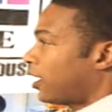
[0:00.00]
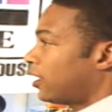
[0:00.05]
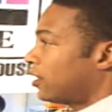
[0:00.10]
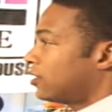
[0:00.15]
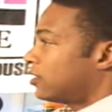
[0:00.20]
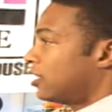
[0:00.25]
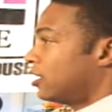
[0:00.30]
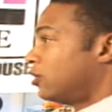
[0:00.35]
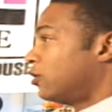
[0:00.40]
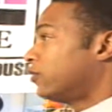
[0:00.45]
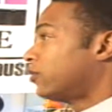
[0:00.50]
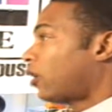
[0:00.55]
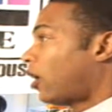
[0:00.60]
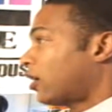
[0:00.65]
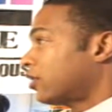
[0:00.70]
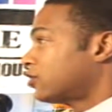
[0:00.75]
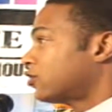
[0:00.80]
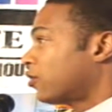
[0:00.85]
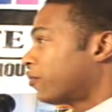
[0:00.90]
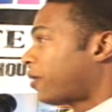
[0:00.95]
way, then you've
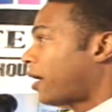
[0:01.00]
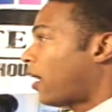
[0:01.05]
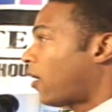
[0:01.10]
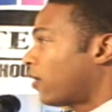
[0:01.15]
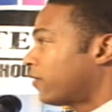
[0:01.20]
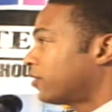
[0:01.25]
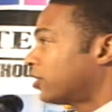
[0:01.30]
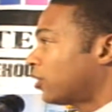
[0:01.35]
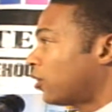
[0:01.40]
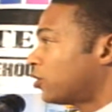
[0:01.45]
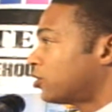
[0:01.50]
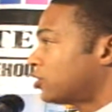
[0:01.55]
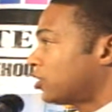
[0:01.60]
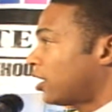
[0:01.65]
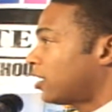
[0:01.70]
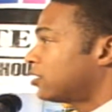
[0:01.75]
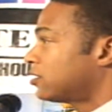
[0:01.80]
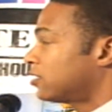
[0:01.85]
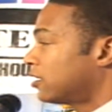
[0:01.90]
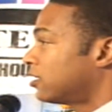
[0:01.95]
lost your power of
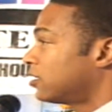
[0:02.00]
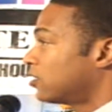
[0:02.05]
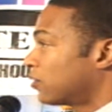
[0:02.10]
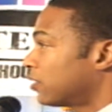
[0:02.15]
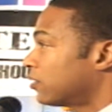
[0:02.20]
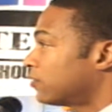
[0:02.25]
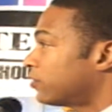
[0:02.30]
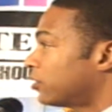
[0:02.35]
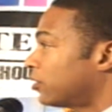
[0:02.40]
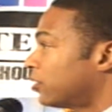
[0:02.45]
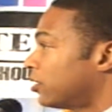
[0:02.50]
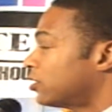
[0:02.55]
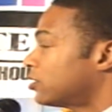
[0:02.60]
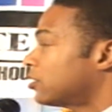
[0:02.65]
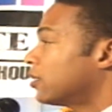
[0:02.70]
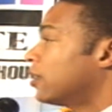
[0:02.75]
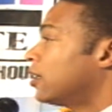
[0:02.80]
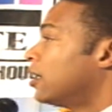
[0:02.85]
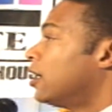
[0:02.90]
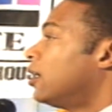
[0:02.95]
negotiation and your
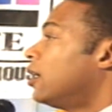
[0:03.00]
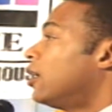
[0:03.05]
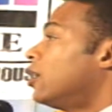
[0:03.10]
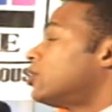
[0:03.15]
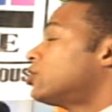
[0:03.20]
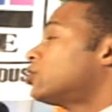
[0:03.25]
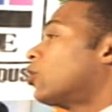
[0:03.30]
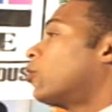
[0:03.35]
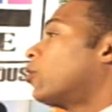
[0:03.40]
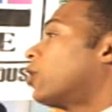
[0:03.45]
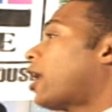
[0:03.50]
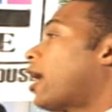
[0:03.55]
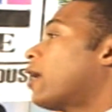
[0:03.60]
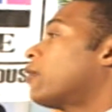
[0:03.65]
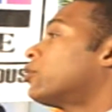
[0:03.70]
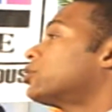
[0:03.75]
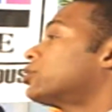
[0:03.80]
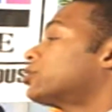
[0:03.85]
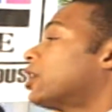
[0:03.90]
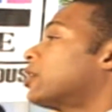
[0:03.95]
influence. So what I
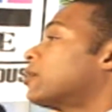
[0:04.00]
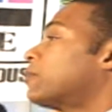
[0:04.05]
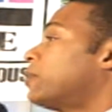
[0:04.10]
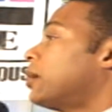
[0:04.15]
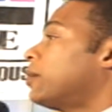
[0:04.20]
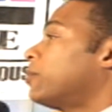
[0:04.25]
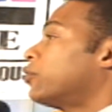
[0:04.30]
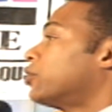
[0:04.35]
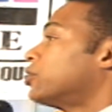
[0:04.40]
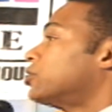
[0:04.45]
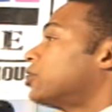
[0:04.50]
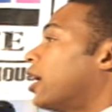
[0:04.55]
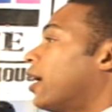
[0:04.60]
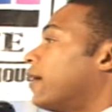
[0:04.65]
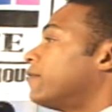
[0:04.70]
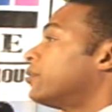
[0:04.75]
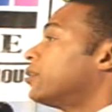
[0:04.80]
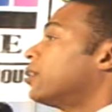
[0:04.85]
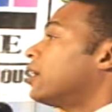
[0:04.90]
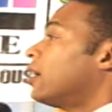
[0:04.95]
will say to people is
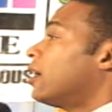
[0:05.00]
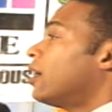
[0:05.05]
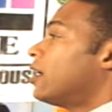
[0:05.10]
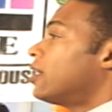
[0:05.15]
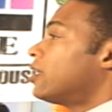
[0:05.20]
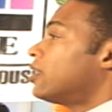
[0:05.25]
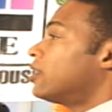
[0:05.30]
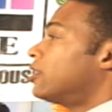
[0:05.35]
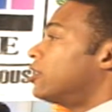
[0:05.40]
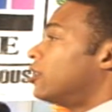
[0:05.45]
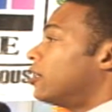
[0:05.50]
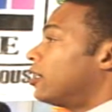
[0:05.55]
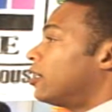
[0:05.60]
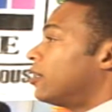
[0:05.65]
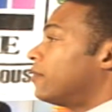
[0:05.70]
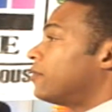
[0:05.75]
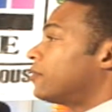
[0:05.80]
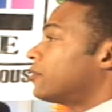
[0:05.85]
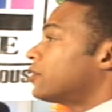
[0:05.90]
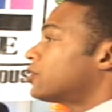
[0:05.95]
that
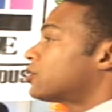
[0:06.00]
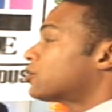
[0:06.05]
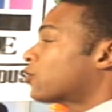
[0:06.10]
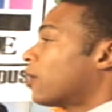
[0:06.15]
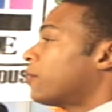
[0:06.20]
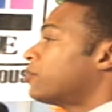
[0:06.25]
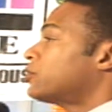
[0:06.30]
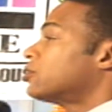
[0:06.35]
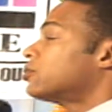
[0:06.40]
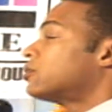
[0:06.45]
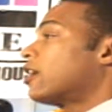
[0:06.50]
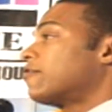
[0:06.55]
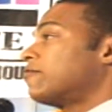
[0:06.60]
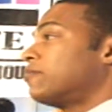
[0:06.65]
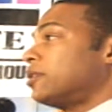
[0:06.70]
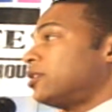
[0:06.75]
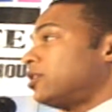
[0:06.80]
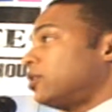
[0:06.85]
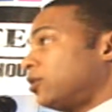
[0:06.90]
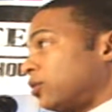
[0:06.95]
the scriptures
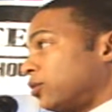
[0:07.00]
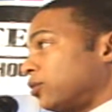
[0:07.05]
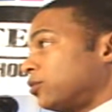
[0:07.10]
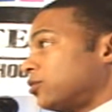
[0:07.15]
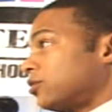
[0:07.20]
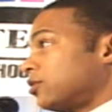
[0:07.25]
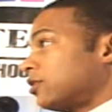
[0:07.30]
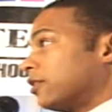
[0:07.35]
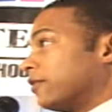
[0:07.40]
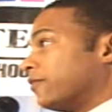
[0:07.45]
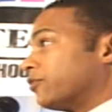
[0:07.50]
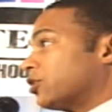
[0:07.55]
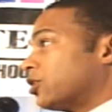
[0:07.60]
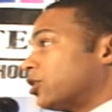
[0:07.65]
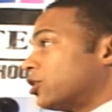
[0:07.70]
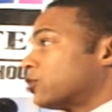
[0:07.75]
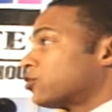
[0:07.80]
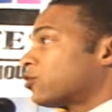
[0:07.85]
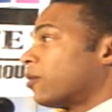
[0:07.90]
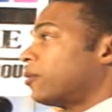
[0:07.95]
have been used
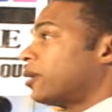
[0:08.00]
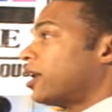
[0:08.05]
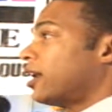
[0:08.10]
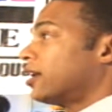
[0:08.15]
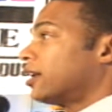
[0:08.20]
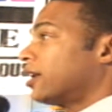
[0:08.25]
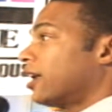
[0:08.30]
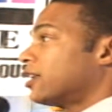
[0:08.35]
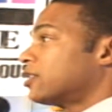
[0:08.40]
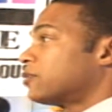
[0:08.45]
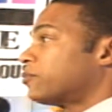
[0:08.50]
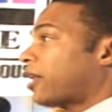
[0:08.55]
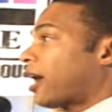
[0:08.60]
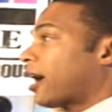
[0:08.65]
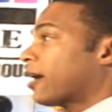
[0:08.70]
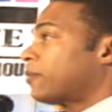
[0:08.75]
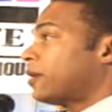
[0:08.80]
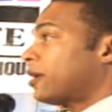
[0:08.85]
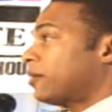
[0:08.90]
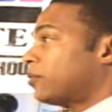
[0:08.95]
to discriminate against
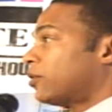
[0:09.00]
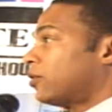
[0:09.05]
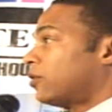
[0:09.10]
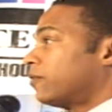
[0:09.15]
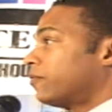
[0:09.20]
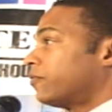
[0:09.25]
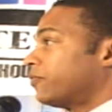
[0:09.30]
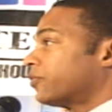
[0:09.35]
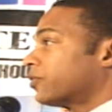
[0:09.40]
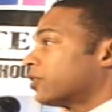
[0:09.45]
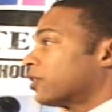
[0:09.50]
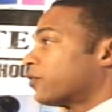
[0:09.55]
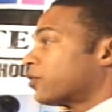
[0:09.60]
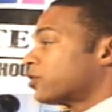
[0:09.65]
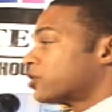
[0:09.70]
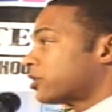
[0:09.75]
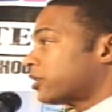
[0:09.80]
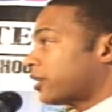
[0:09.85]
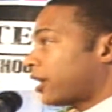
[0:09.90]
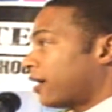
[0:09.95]
black people
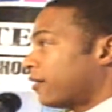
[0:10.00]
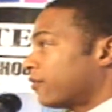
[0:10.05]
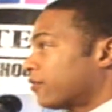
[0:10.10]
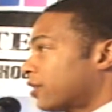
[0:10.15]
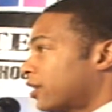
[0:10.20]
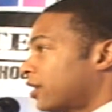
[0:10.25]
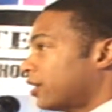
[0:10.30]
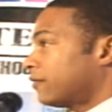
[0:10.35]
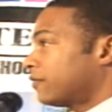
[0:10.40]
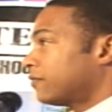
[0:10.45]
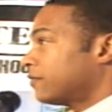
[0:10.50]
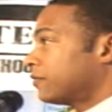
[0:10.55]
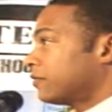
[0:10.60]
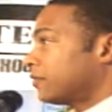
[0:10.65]
for slavery